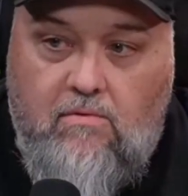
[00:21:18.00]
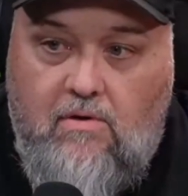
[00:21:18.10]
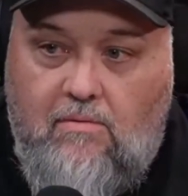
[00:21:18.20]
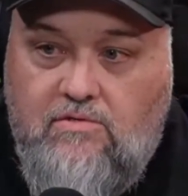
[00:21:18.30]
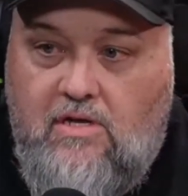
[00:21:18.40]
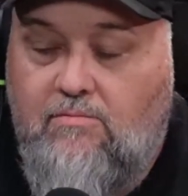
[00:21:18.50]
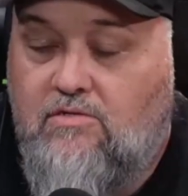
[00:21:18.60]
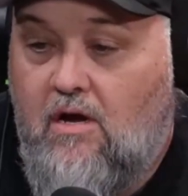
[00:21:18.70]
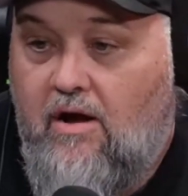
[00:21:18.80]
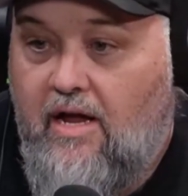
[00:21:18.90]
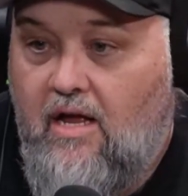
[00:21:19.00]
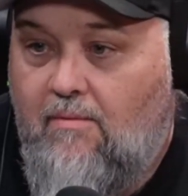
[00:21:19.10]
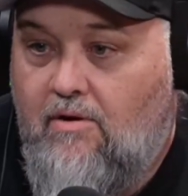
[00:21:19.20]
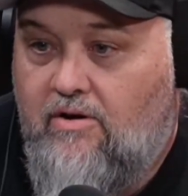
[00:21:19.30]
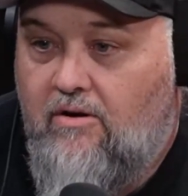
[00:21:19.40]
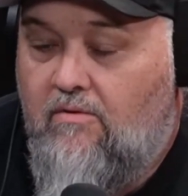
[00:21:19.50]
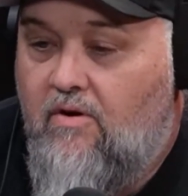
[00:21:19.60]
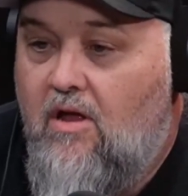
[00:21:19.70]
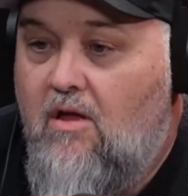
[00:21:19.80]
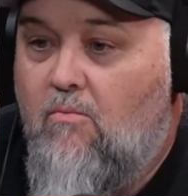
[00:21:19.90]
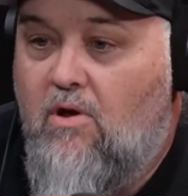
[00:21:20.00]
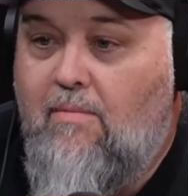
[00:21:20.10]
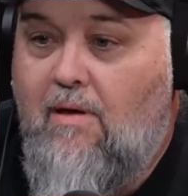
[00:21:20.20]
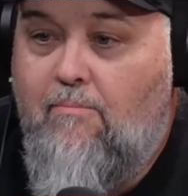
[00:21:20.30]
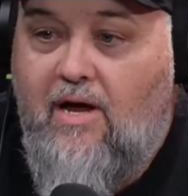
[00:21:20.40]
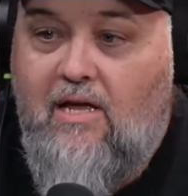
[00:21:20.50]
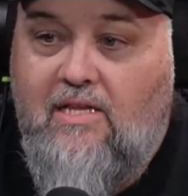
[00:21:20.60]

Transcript: I'm sorry. I'm not turning over. One of my bucket list